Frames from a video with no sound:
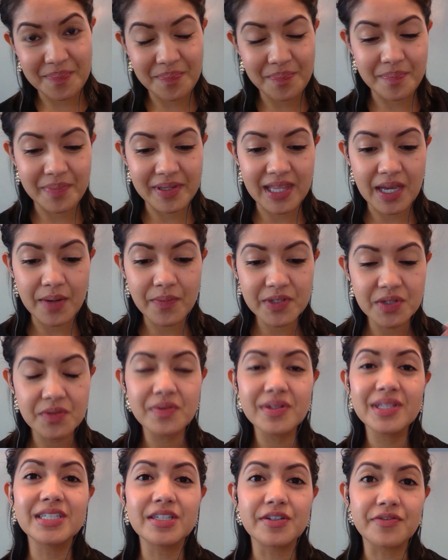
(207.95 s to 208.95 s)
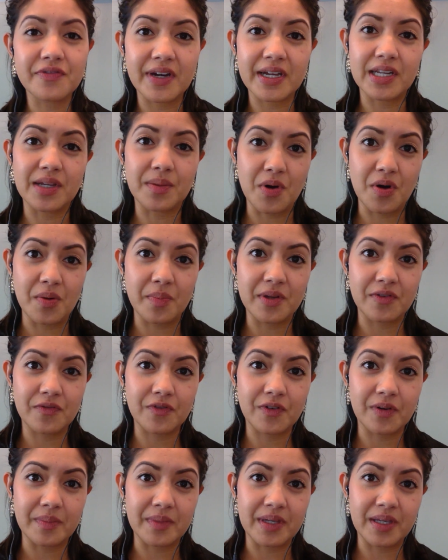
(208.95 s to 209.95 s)
but that was a really defining moment
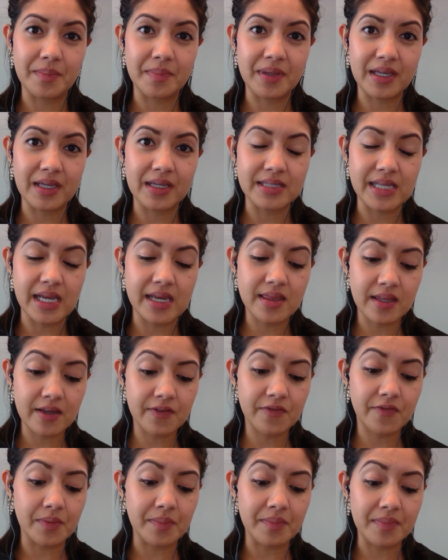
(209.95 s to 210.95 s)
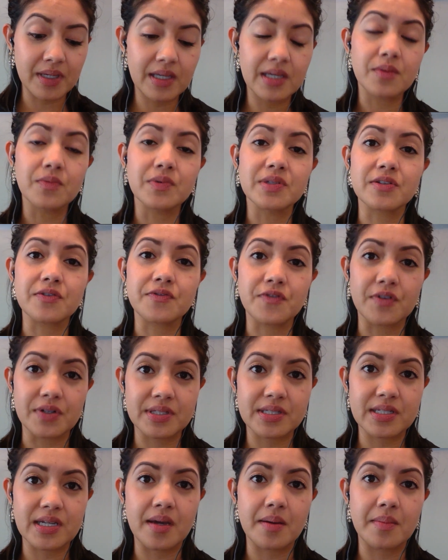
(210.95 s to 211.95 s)
for me because I think for me, it was the first
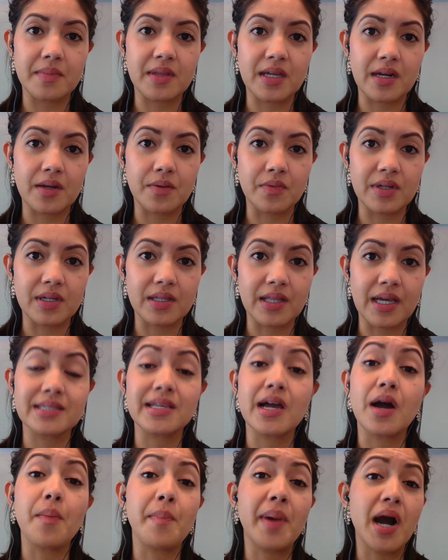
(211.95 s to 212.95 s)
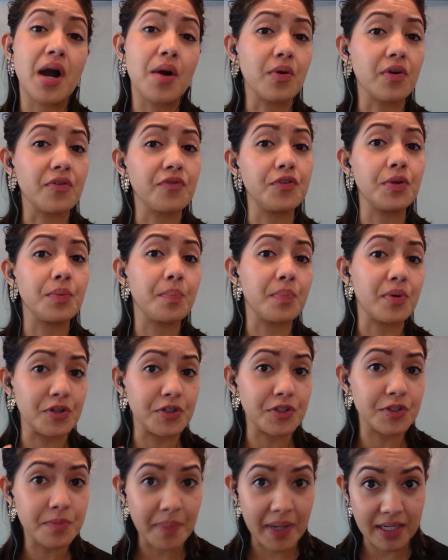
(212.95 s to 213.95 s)
time that I realized how powerful
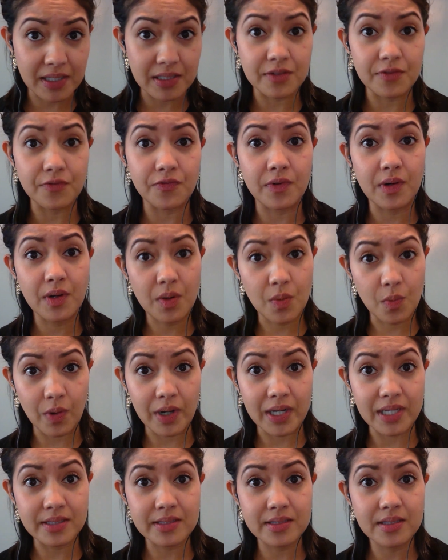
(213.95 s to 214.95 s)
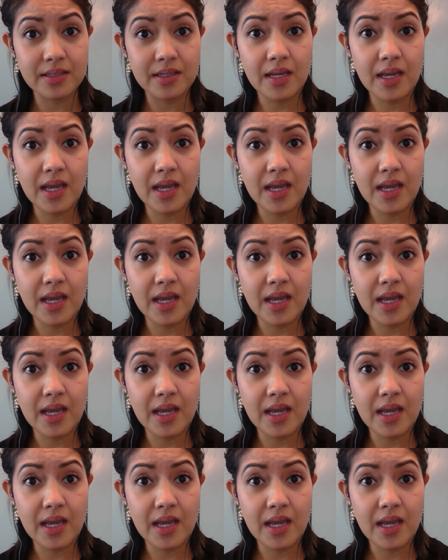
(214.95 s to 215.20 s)
perspective was.